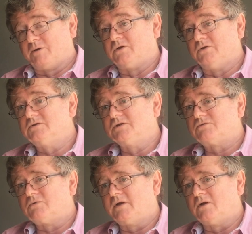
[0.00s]

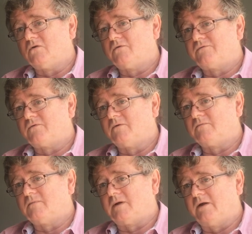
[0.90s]
pollutants running off
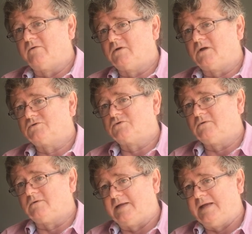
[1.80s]
from
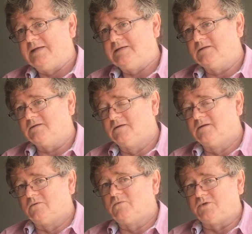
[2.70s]
agricultural land,
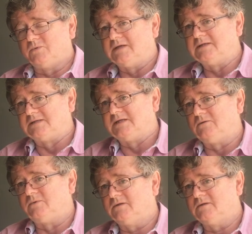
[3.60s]
which we can
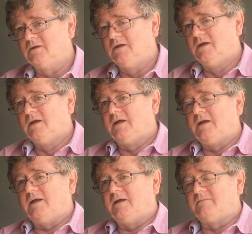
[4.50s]
deal with,
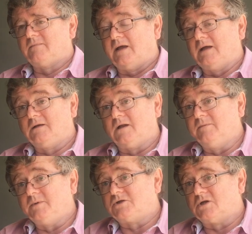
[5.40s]
and
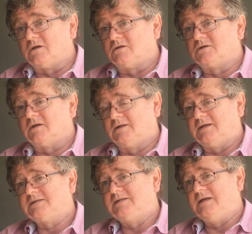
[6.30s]
climate change. And
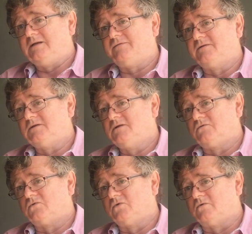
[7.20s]
that's the elephant in
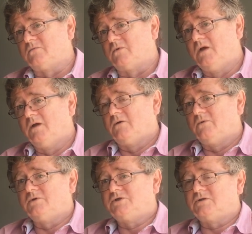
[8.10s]
the room,
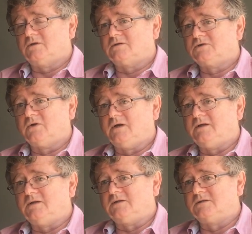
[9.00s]
which
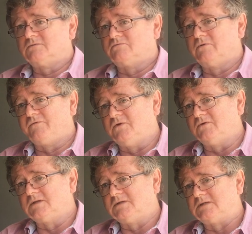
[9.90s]
Australia is
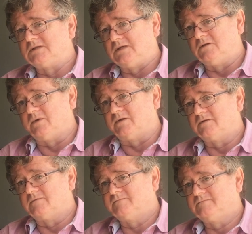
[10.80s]
refusing to deal
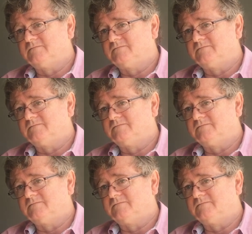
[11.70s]
with.